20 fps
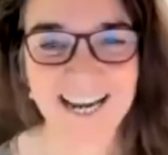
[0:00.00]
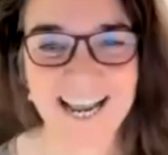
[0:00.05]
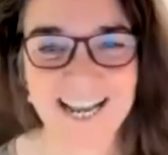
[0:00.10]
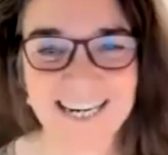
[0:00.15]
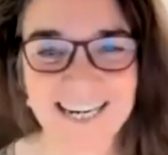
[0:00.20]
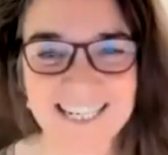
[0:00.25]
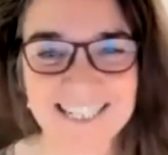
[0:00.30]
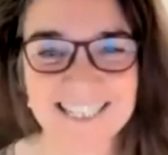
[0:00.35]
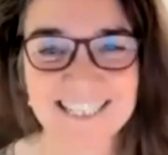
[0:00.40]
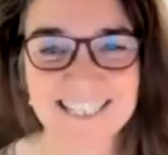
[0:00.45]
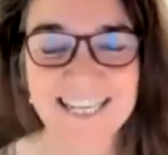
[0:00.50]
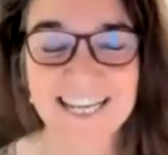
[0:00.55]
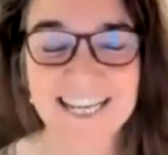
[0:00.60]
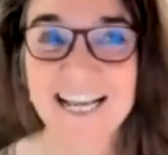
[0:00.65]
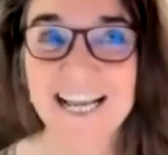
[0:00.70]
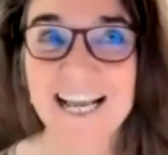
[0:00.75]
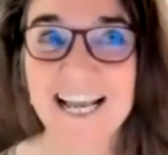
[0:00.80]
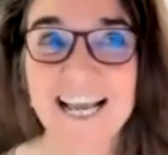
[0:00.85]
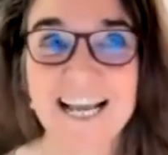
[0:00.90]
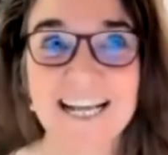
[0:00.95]
And it's
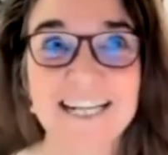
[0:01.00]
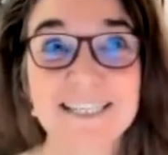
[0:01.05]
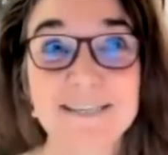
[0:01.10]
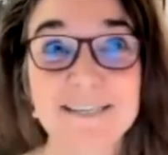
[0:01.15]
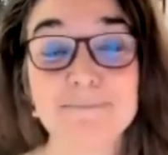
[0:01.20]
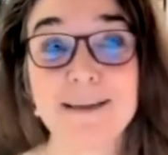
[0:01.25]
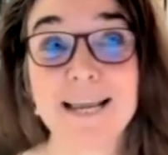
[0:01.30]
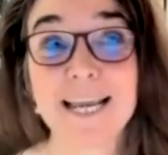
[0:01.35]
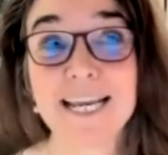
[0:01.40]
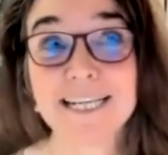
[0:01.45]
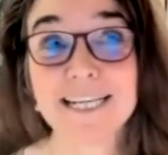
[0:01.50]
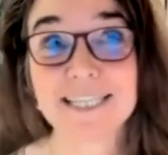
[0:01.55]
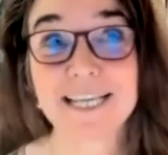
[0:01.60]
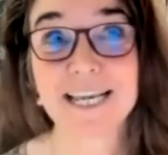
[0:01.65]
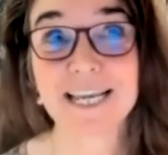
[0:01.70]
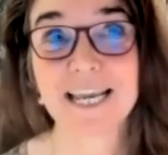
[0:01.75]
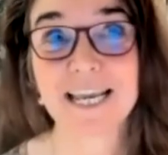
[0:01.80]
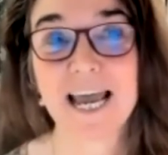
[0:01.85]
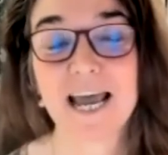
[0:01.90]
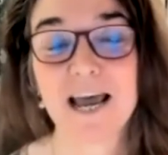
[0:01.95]

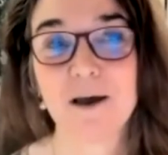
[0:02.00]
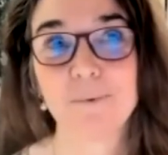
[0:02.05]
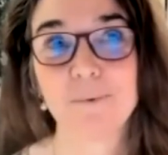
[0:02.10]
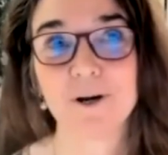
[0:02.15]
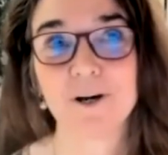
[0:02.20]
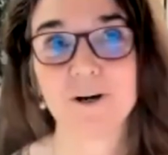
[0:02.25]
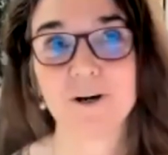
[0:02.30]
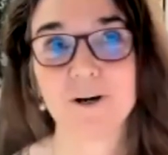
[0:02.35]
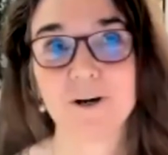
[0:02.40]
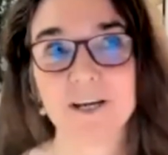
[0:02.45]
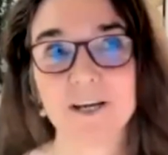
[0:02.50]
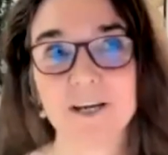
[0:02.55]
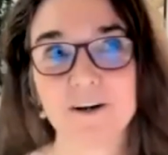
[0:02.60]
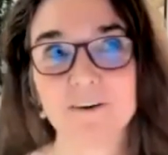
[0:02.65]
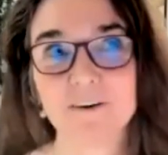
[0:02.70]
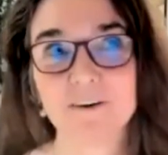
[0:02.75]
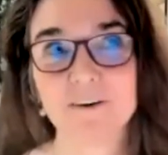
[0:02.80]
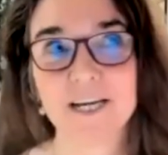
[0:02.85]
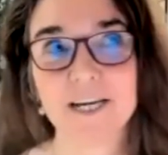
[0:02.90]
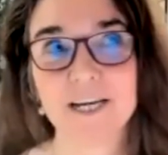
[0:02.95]
amazing how we're
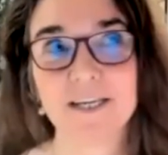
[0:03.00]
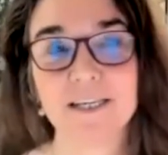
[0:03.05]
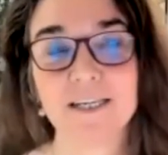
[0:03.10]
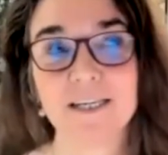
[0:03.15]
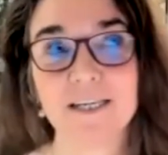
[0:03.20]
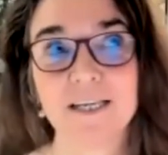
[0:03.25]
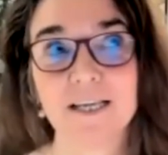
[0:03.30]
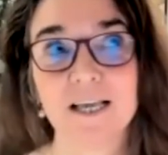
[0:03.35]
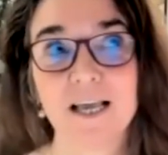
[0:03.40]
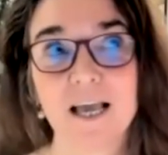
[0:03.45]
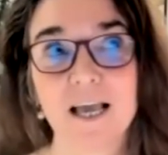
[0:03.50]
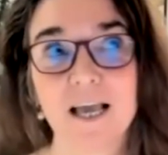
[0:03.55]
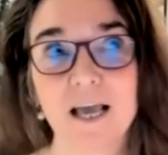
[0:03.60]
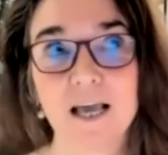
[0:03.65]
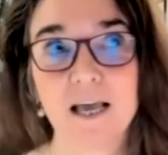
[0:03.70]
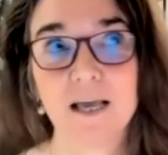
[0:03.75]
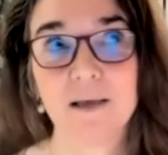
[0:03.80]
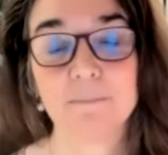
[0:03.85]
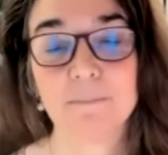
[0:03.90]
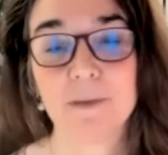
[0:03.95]
hearing
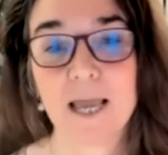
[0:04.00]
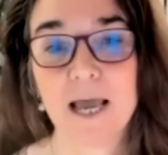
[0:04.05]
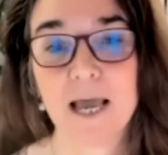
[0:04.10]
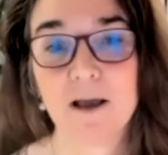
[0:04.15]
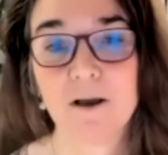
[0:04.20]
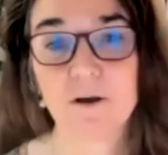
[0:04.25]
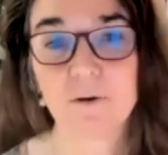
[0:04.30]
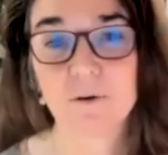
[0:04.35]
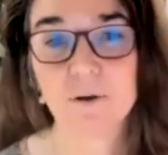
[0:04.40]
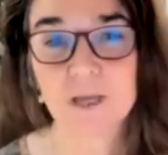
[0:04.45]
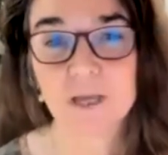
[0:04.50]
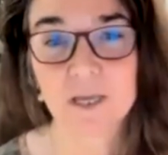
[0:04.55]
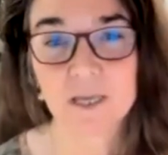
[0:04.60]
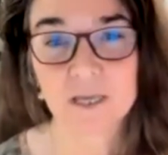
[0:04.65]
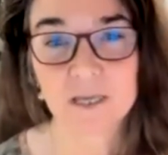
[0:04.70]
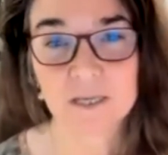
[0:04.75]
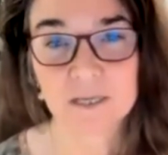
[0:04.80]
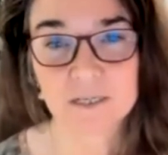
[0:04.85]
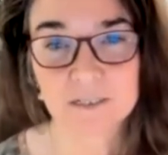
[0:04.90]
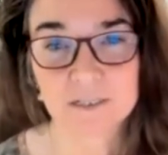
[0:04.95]
how,
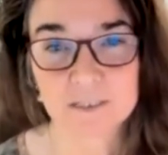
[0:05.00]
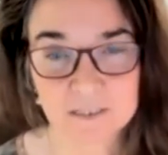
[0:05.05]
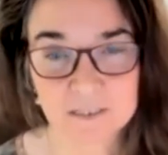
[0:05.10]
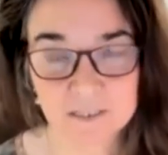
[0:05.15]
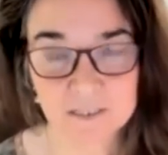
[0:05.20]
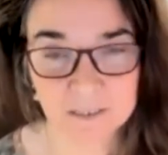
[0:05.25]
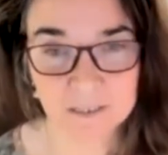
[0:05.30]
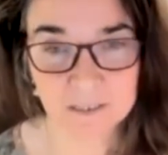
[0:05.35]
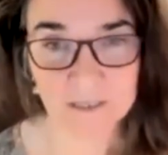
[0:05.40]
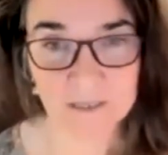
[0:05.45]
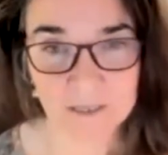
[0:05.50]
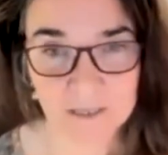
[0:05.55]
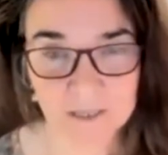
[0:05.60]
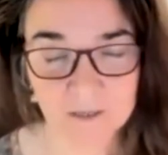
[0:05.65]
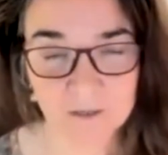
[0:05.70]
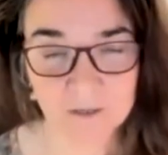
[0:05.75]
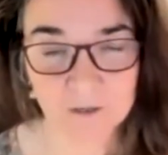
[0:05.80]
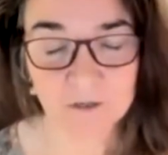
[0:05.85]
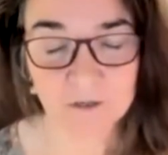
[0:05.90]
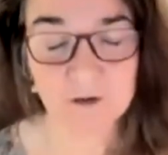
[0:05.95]
so,
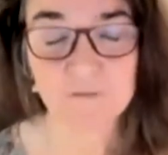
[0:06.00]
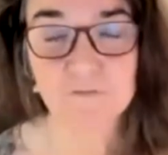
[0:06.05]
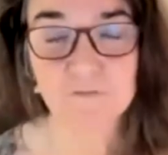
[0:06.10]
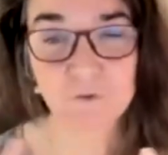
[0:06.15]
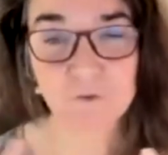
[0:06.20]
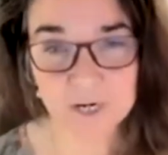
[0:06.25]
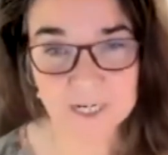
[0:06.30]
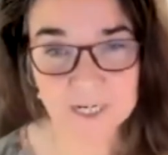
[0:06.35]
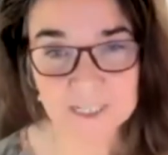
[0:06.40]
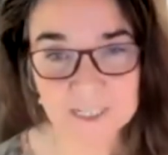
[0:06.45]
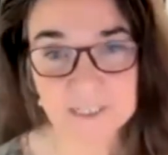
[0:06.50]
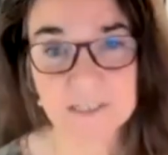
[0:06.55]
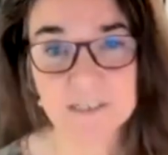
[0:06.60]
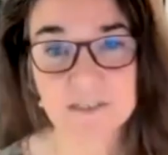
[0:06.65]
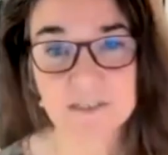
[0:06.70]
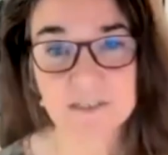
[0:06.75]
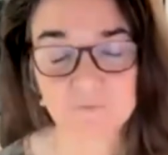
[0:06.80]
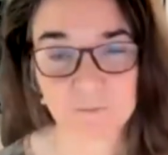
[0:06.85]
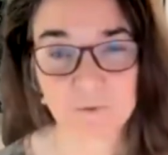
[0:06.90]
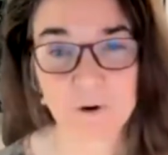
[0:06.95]
you know, voices
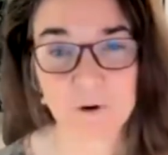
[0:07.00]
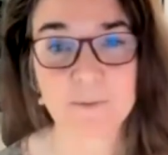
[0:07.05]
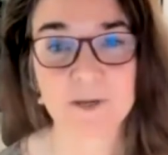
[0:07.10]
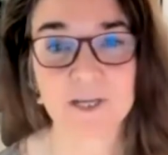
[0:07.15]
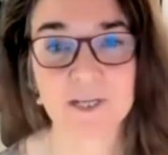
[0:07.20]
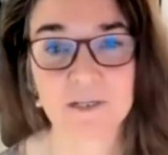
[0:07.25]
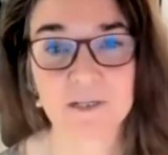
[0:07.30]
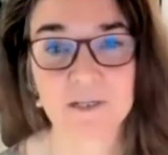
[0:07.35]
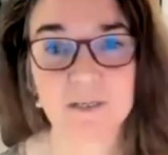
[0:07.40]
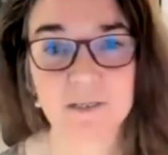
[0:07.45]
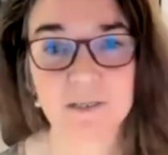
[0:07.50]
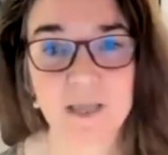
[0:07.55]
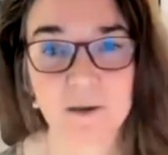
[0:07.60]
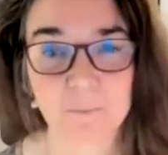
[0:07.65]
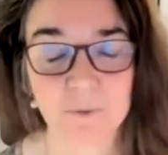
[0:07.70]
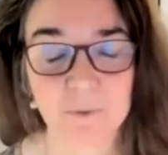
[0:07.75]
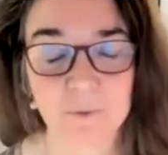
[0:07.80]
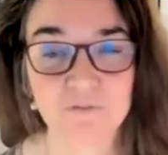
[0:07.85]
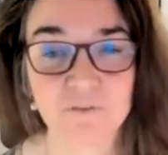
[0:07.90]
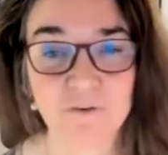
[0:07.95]
of women
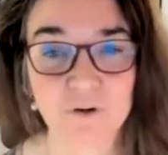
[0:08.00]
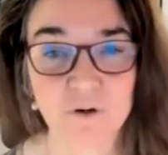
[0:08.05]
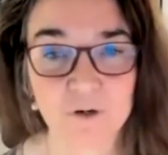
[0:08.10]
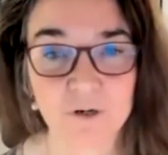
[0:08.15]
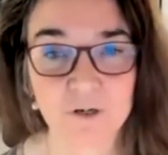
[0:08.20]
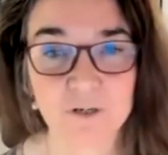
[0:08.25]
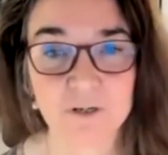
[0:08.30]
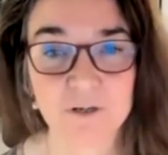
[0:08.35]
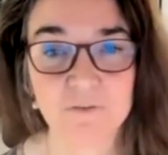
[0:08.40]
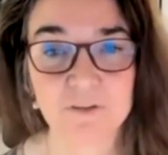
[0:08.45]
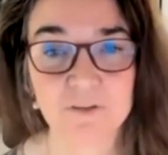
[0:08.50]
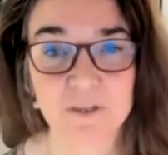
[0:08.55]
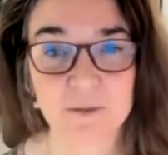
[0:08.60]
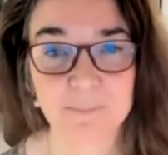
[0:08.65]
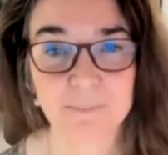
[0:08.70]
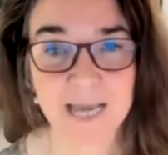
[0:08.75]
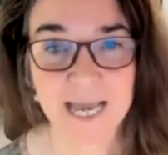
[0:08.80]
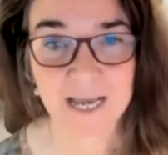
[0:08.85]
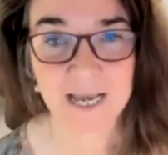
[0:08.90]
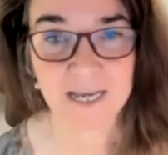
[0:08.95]
that we've heard over the
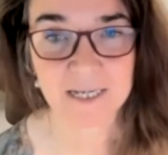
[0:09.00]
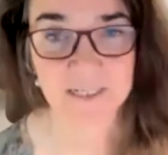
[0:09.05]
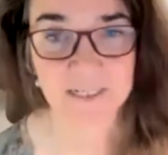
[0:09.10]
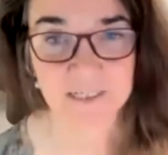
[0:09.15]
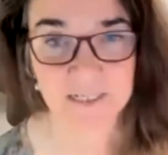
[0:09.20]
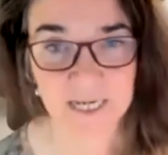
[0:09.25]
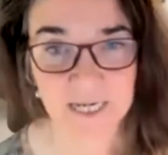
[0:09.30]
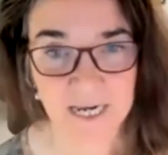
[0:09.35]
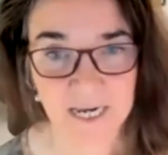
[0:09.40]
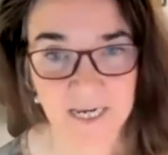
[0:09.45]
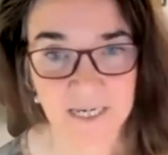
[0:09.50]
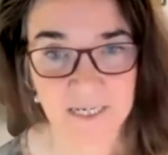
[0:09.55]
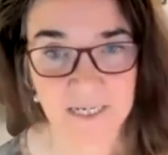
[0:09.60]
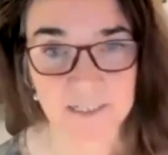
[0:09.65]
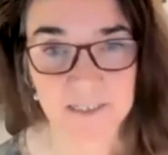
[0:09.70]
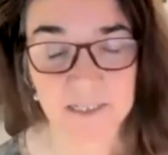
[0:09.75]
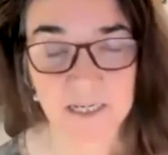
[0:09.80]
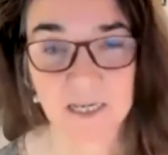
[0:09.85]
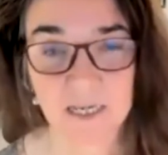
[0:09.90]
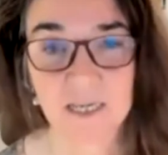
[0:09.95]
past
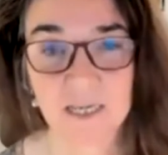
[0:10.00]
days